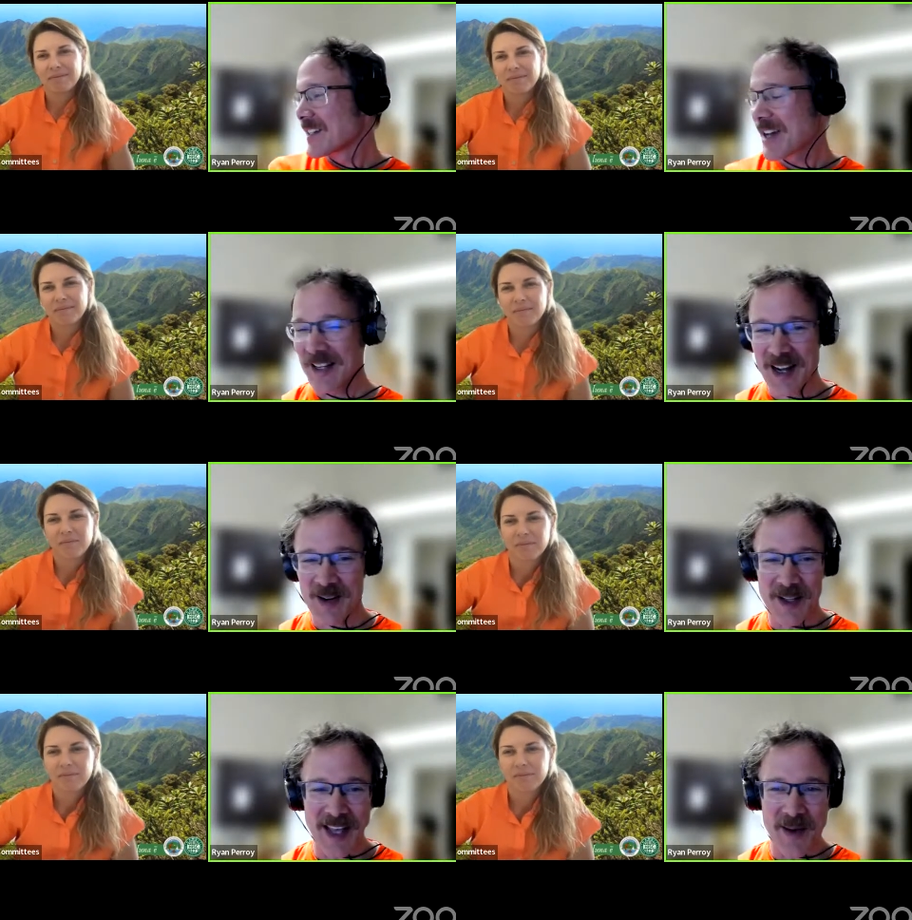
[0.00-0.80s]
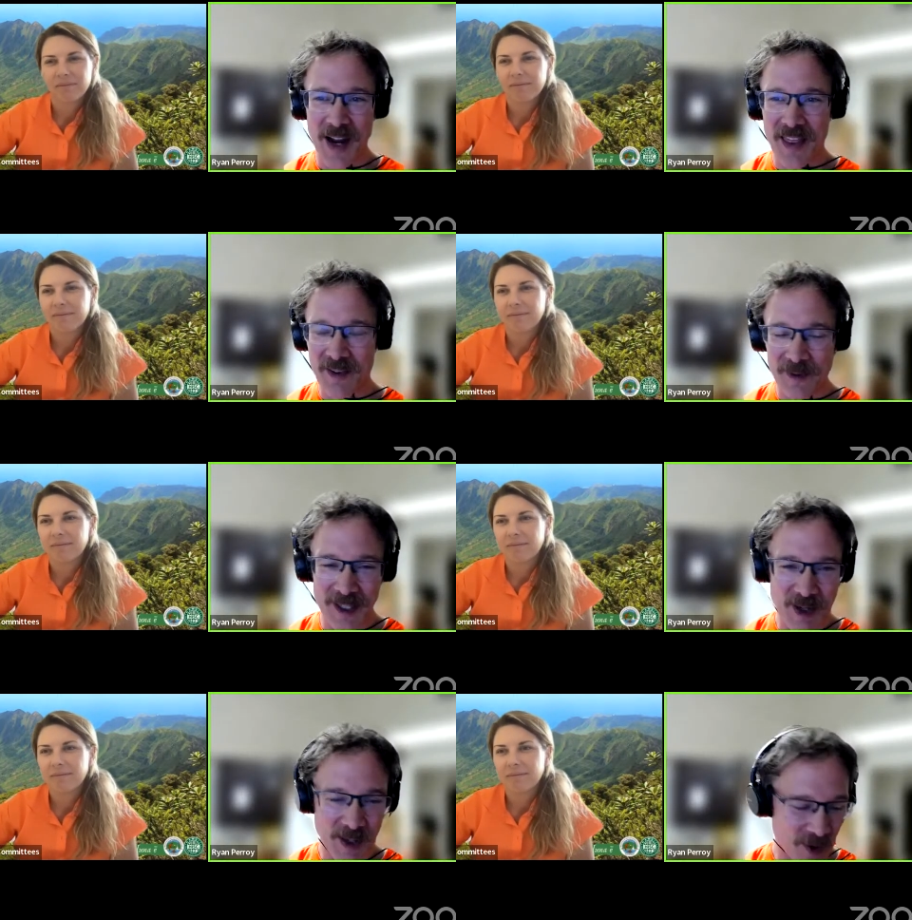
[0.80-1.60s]
Speaker 1: uh, talk about that, but I think
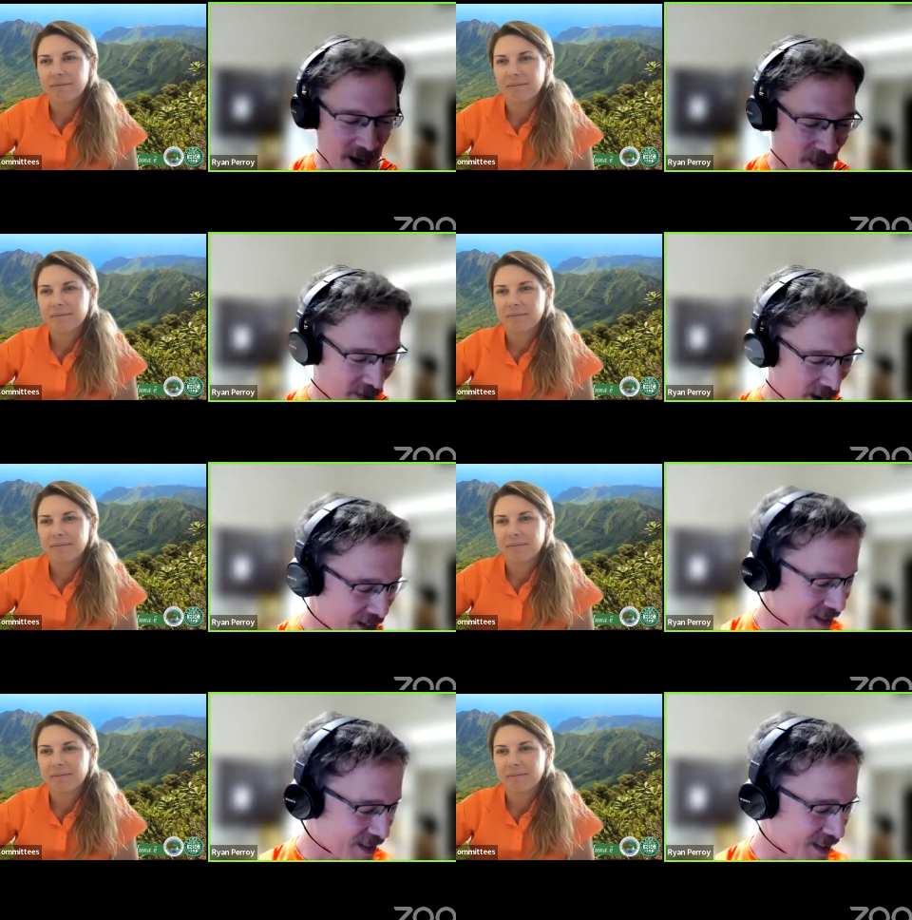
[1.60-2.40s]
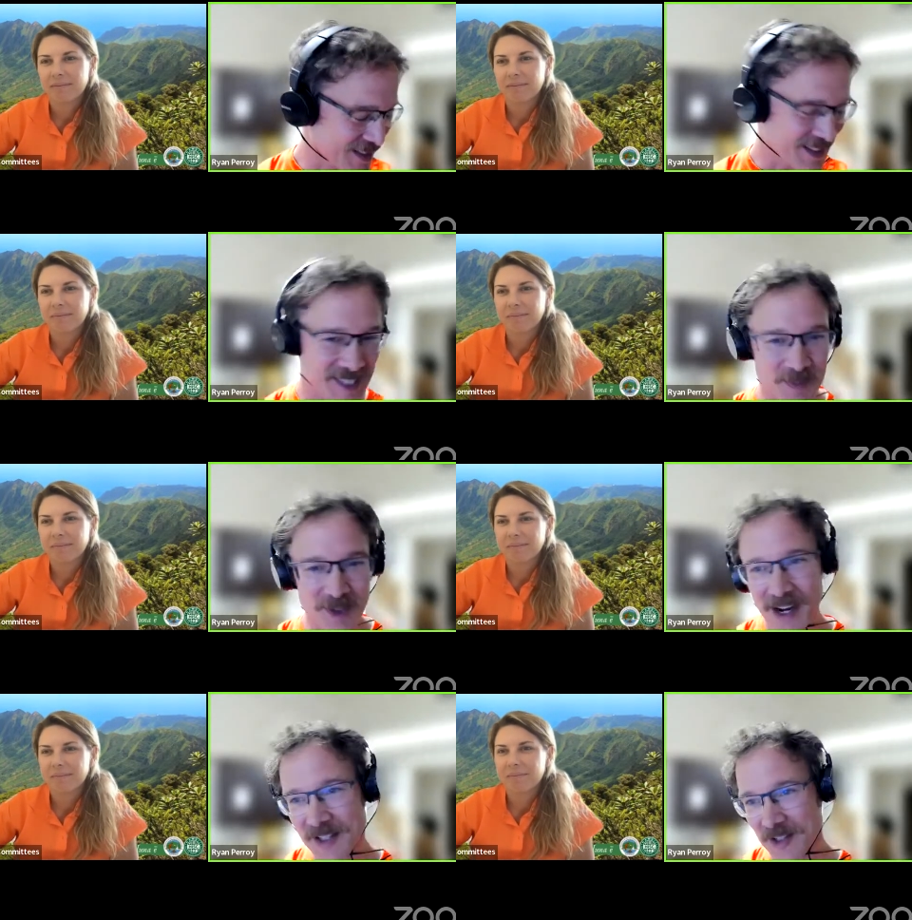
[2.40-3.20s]
Flint, you could probably provide a, a, a
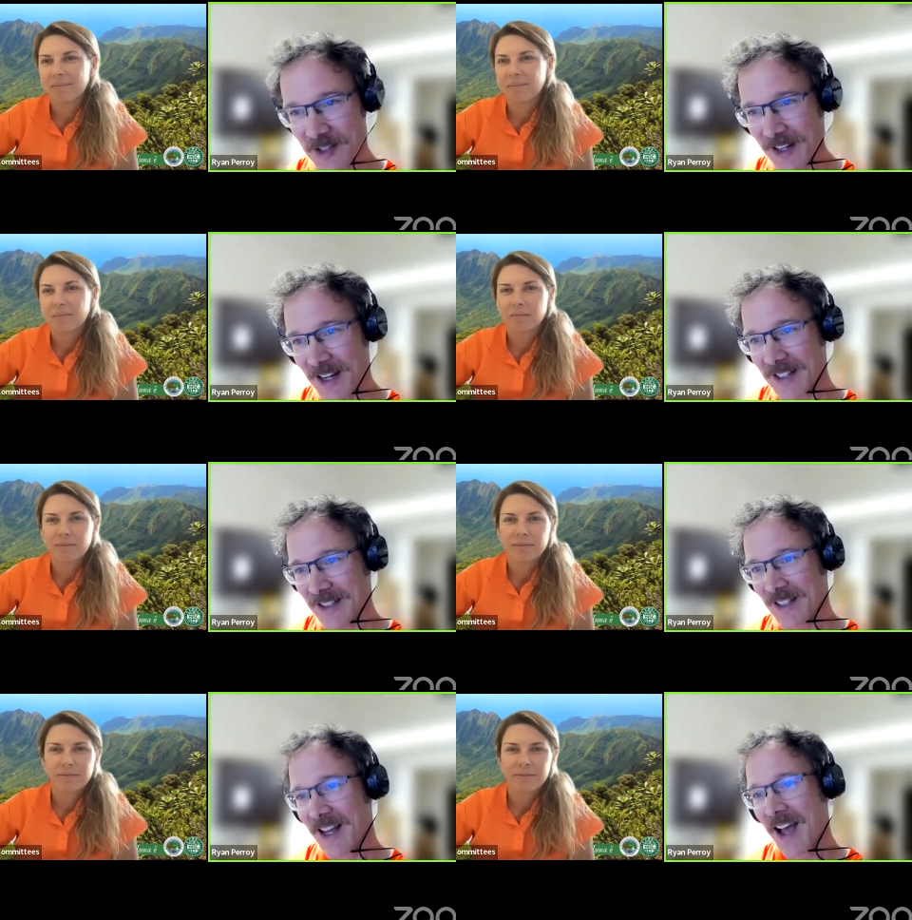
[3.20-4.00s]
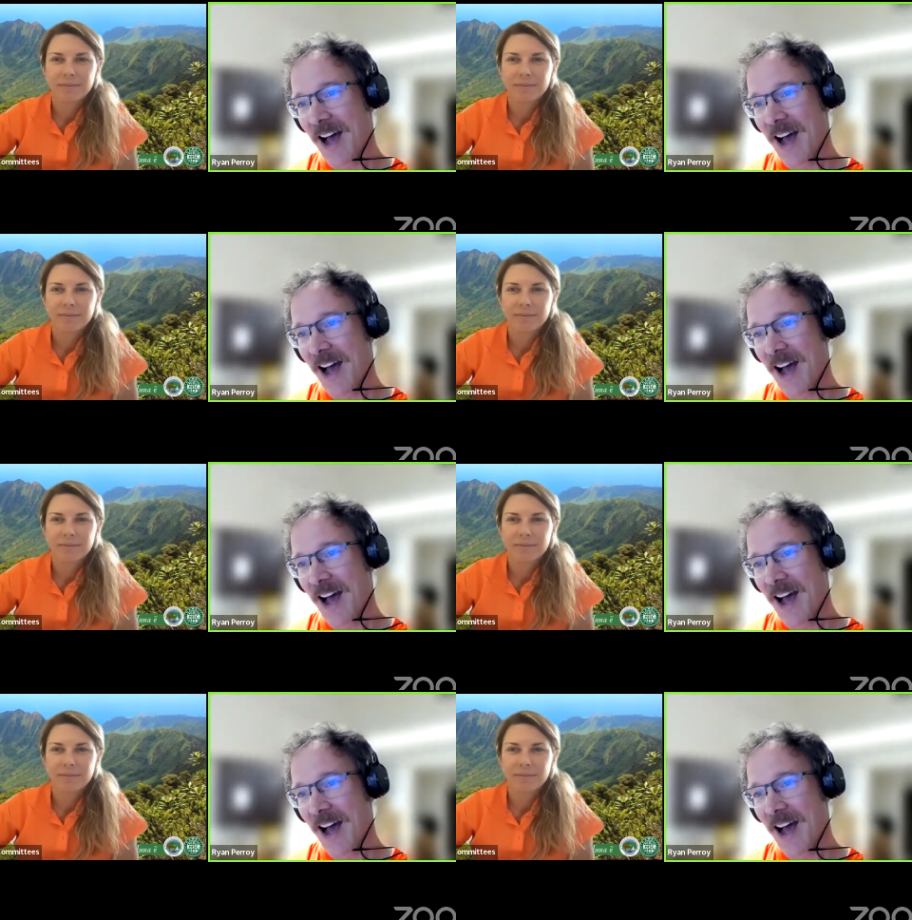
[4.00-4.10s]
deeper answer than I could.